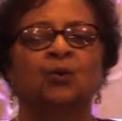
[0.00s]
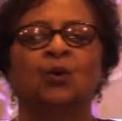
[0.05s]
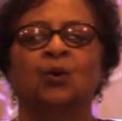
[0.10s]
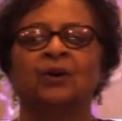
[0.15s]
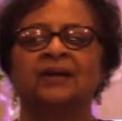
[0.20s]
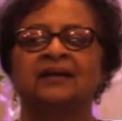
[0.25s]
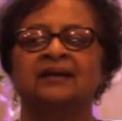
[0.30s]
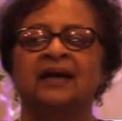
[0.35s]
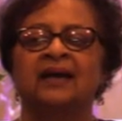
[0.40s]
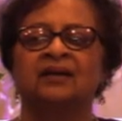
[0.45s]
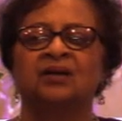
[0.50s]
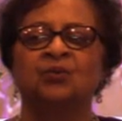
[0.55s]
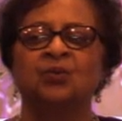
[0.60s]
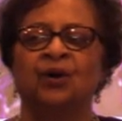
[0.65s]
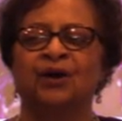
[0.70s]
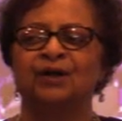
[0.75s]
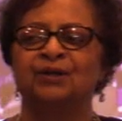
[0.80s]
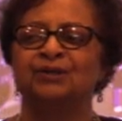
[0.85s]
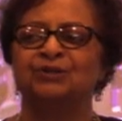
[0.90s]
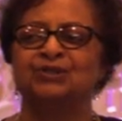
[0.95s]
Coordinator.
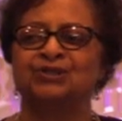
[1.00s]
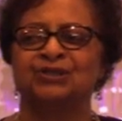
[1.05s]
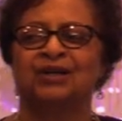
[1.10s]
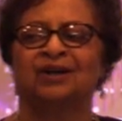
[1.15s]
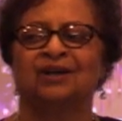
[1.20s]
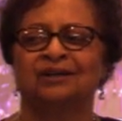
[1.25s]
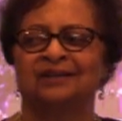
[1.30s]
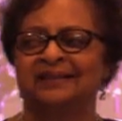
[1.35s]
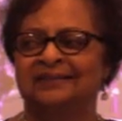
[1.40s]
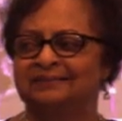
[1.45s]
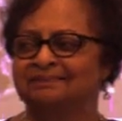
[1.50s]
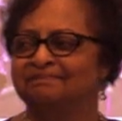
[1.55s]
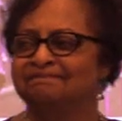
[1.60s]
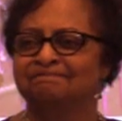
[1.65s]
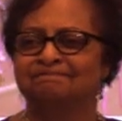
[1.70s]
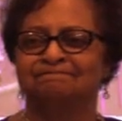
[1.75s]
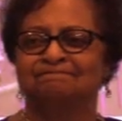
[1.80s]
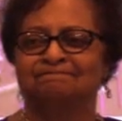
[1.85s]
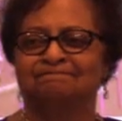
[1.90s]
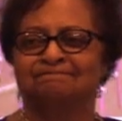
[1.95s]
Where are you, Charlotte?
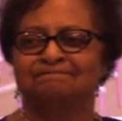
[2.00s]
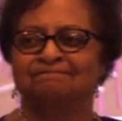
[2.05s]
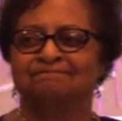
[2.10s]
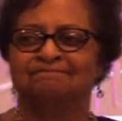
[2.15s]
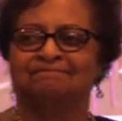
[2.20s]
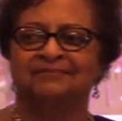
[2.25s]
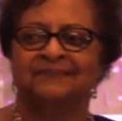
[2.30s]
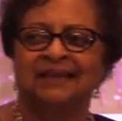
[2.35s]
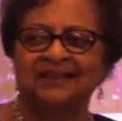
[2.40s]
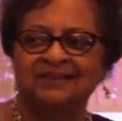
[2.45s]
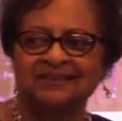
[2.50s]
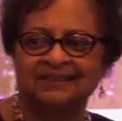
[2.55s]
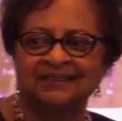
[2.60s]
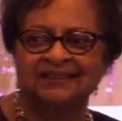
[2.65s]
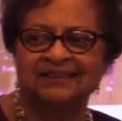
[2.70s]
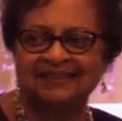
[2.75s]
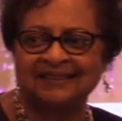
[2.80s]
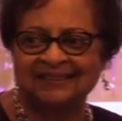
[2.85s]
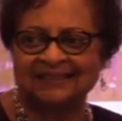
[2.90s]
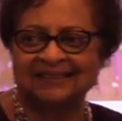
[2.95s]
There
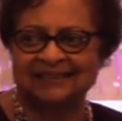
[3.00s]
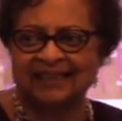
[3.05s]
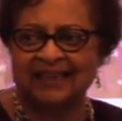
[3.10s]
she is.